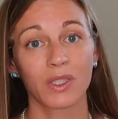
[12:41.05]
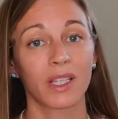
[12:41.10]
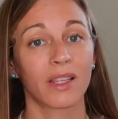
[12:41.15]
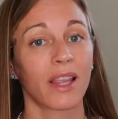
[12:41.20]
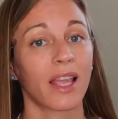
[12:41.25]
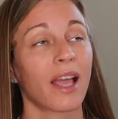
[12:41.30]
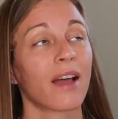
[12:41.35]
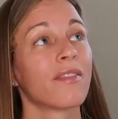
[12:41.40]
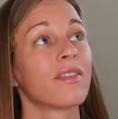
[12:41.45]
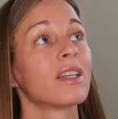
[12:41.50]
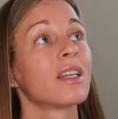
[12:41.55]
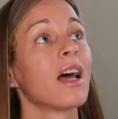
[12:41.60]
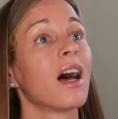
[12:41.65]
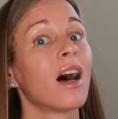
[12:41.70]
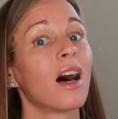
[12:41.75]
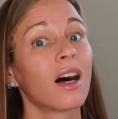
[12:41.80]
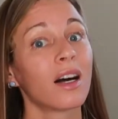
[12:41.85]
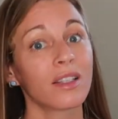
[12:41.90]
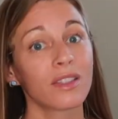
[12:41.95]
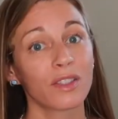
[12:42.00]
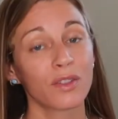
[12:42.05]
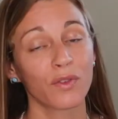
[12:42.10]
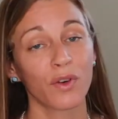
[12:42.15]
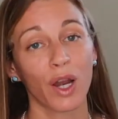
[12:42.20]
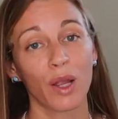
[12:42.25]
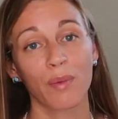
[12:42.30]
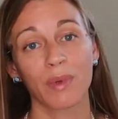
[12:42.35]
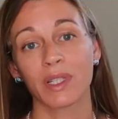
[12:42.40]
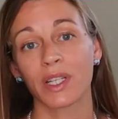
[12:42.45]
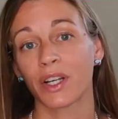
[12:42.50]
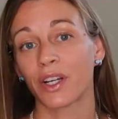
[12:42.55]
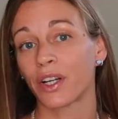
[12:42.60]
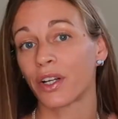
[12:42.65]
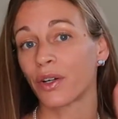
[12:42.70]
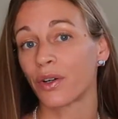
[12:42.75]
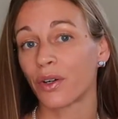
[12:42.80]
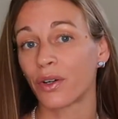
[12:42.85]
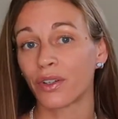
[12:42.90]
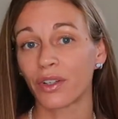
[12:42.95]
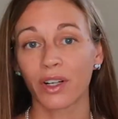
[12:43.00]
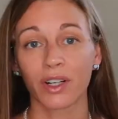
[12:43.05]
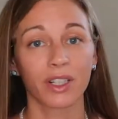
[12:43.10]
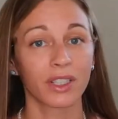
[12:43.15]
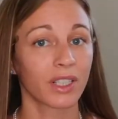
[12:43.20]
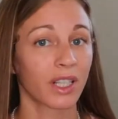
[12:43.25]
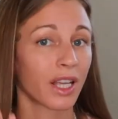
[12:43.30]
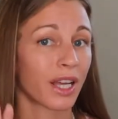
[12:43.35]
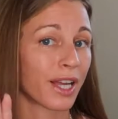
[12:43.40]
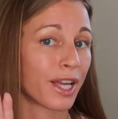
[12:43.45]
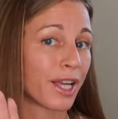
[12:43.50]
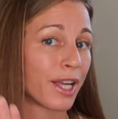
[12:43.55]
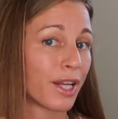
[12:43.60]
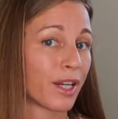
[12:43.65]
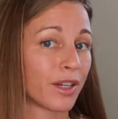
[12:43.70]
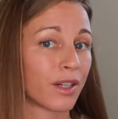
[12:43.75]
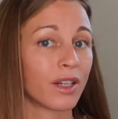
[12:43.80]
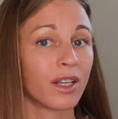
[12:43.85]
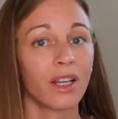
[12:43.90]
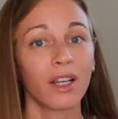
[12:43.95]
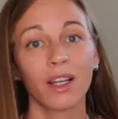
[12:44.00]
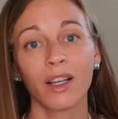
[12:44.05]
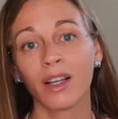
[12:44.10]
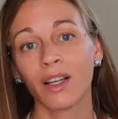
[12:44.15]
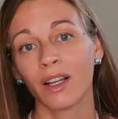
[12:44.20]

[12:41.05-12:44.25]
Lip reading: They have tons of great material online,